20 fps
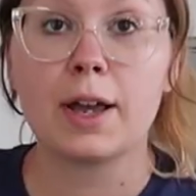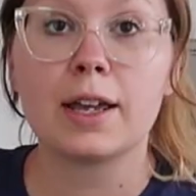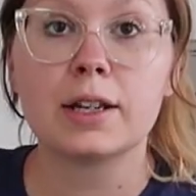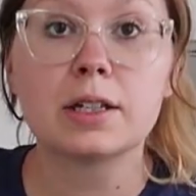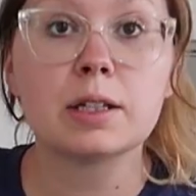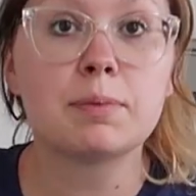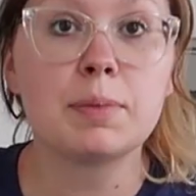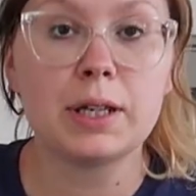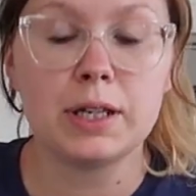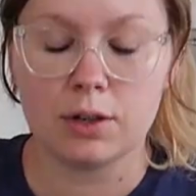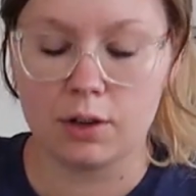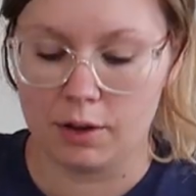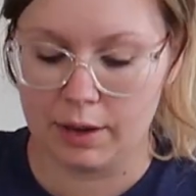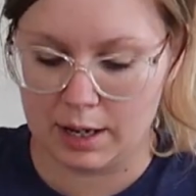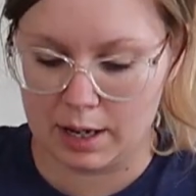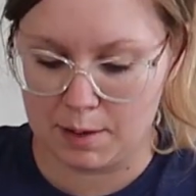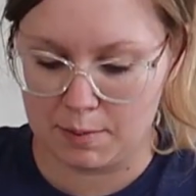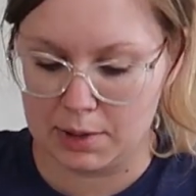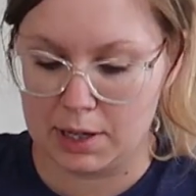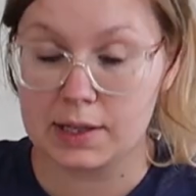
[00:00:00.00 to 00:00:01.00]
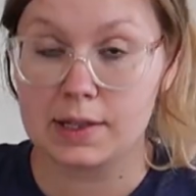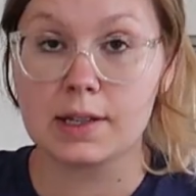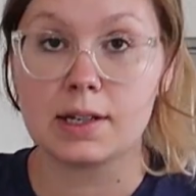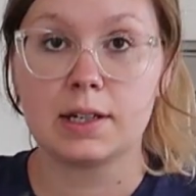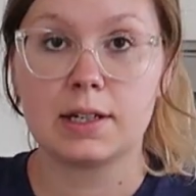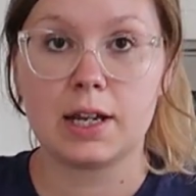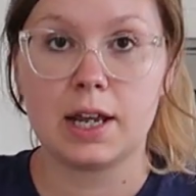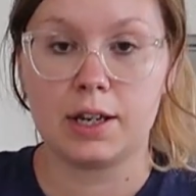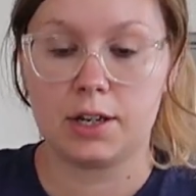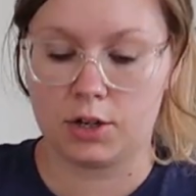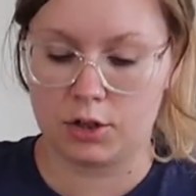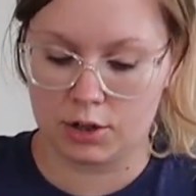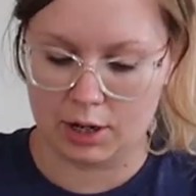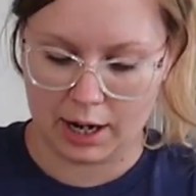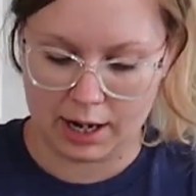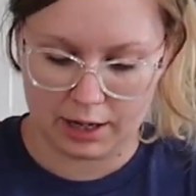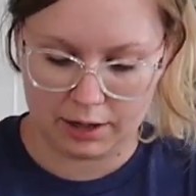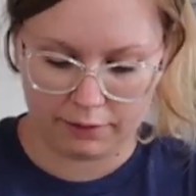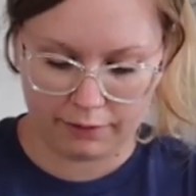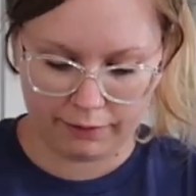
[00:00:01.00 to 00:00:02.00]
way to peel them is to take your
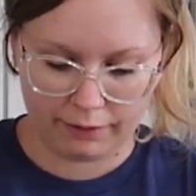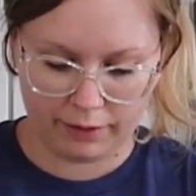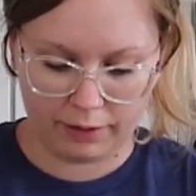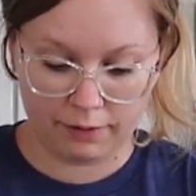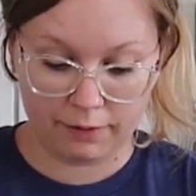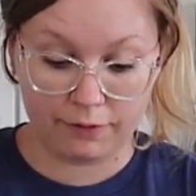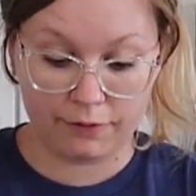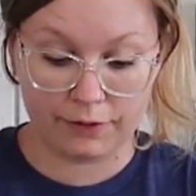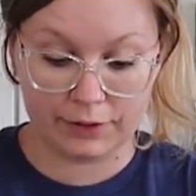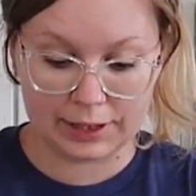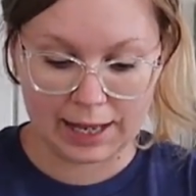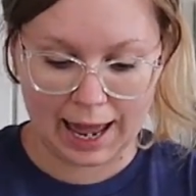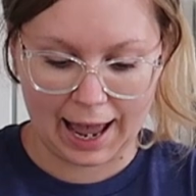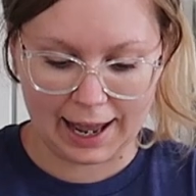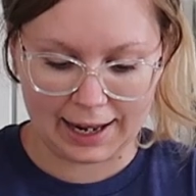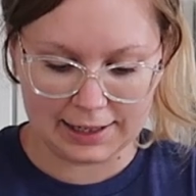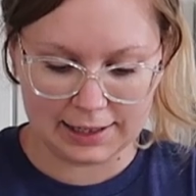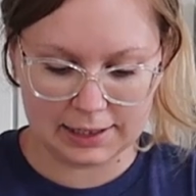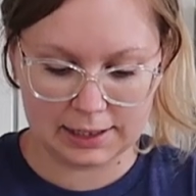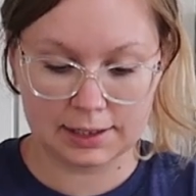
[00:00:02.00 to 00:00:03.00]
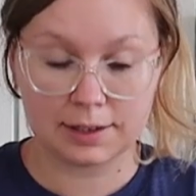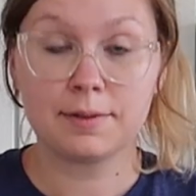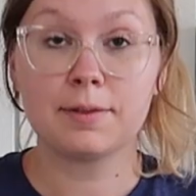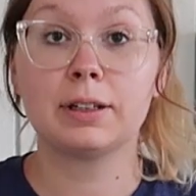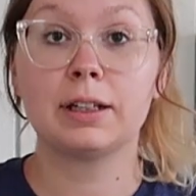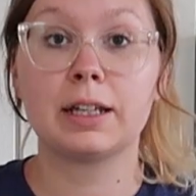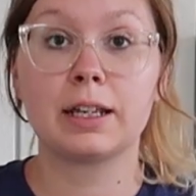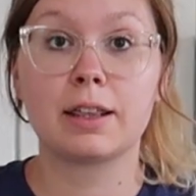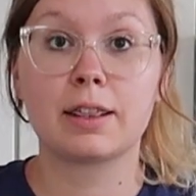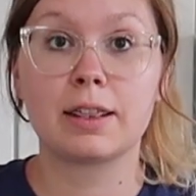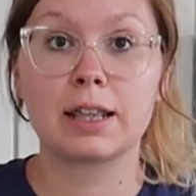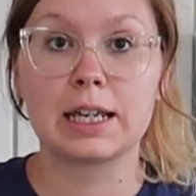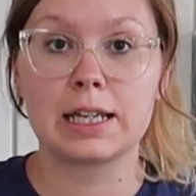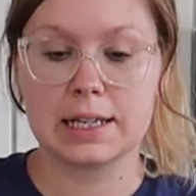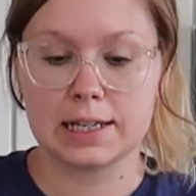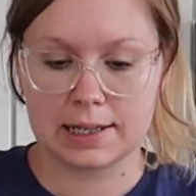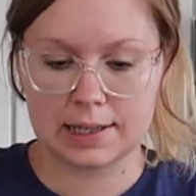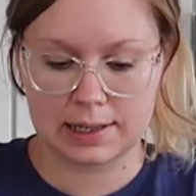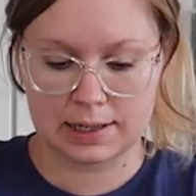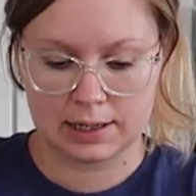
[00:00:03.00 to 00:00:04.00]
knife flat like
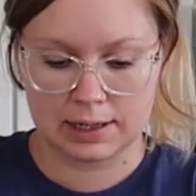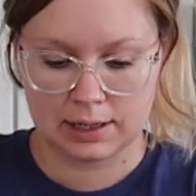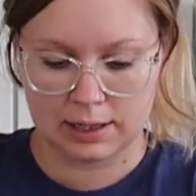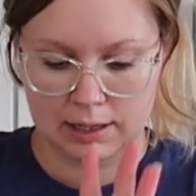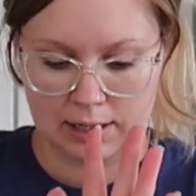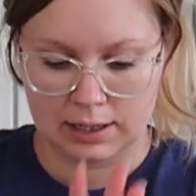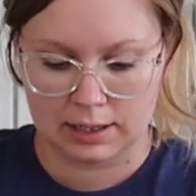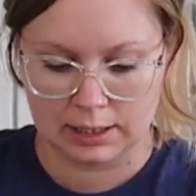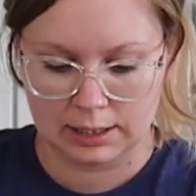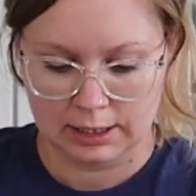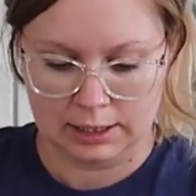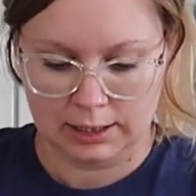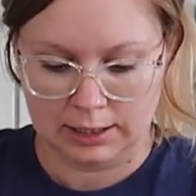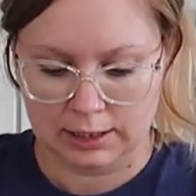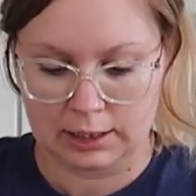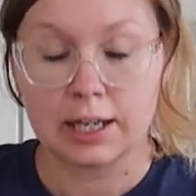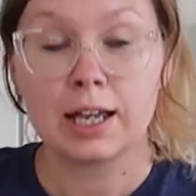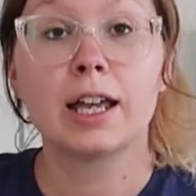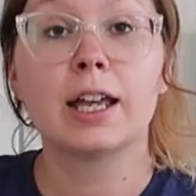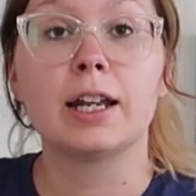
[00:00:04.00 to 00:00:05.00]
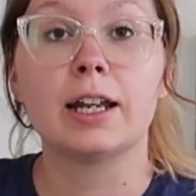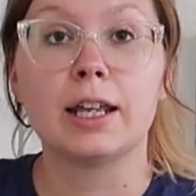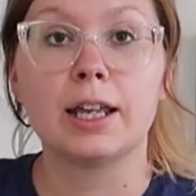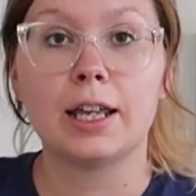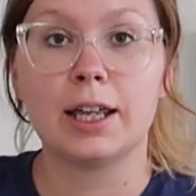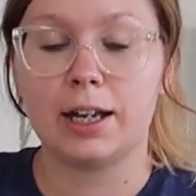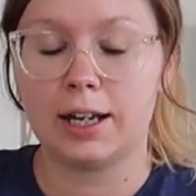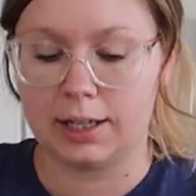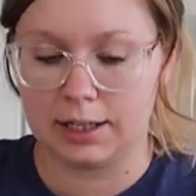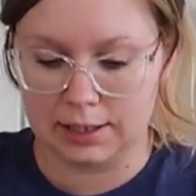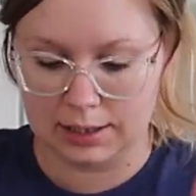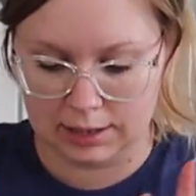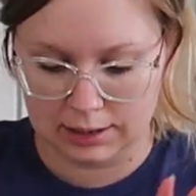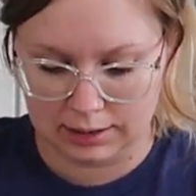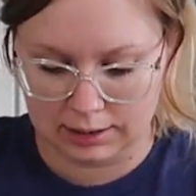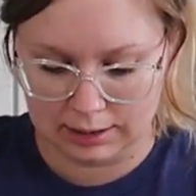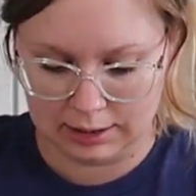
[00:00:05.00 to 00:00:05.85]
this and hit it.